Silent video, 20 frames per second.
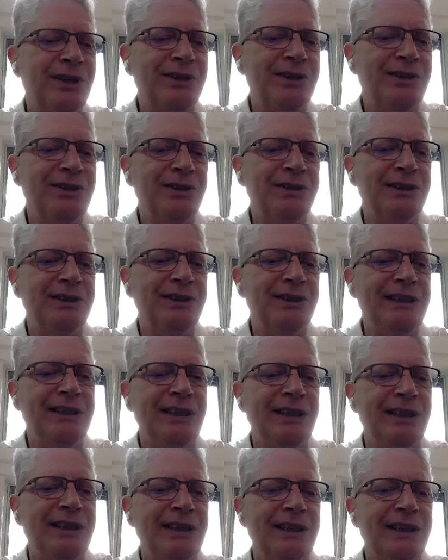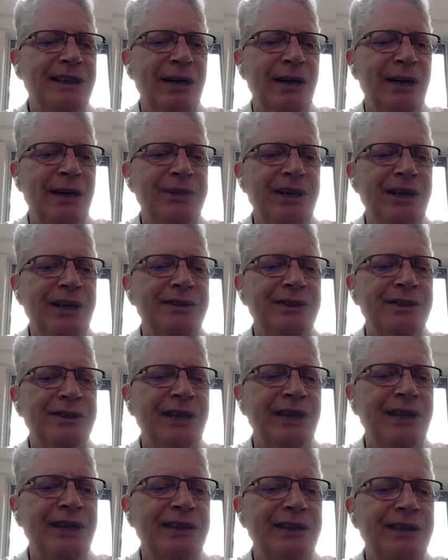potentially a
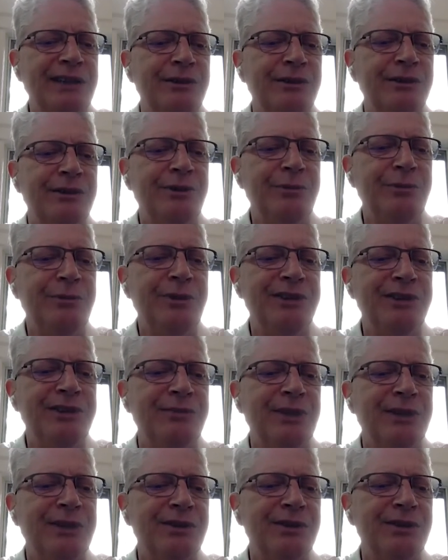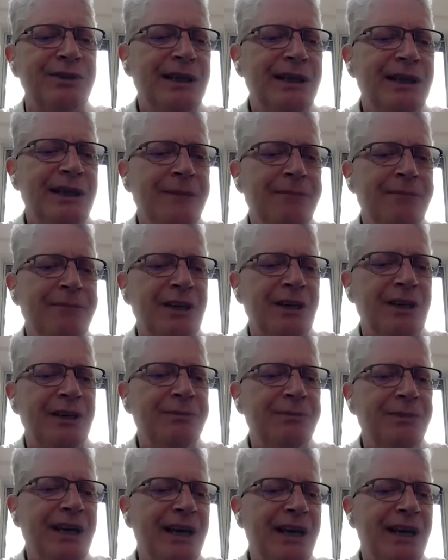combination of an actigraphy-based measure
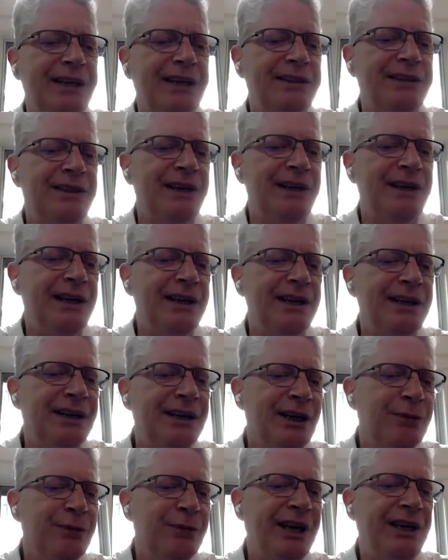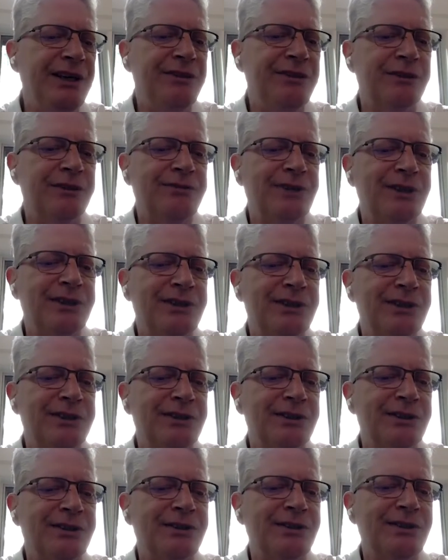and a pain or
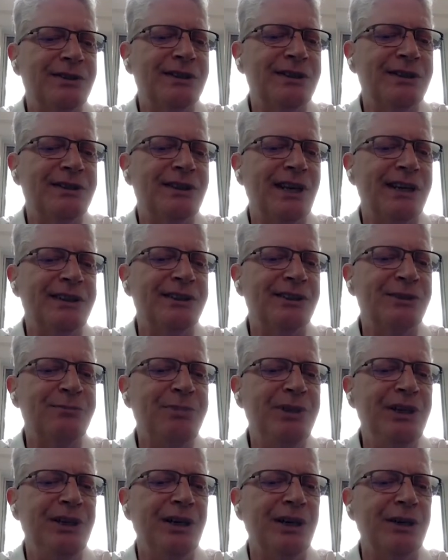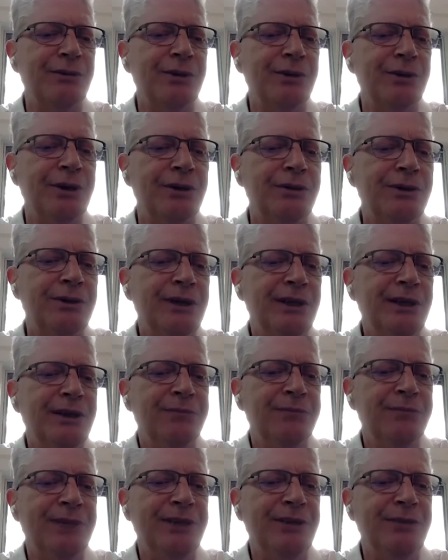functional status
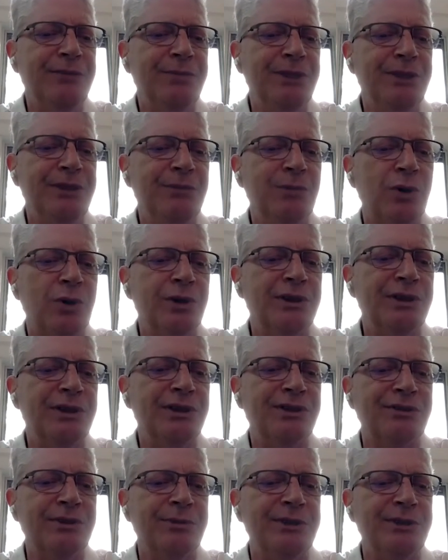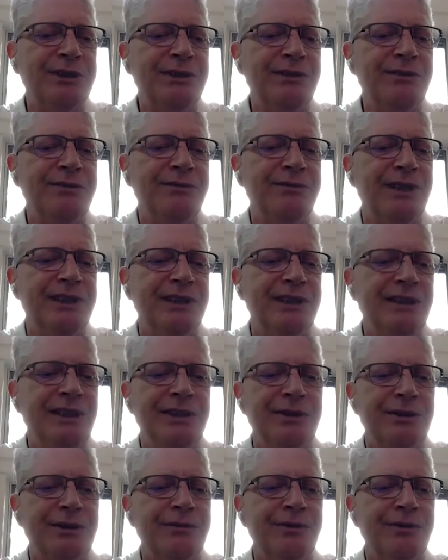PRO might be more discriminative
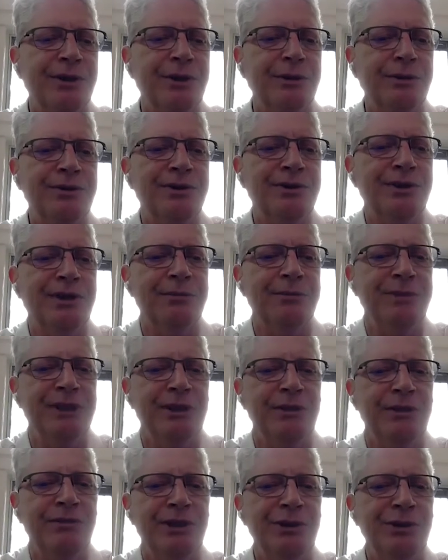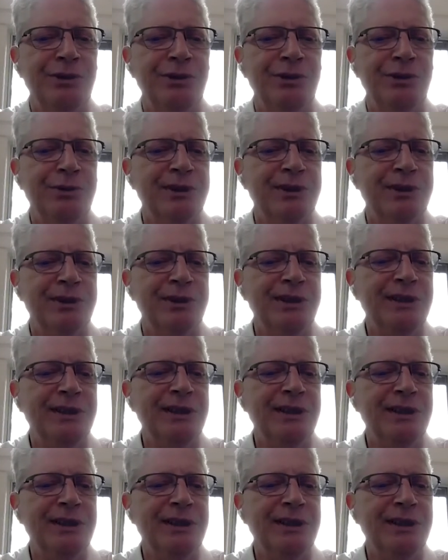than either of those individually.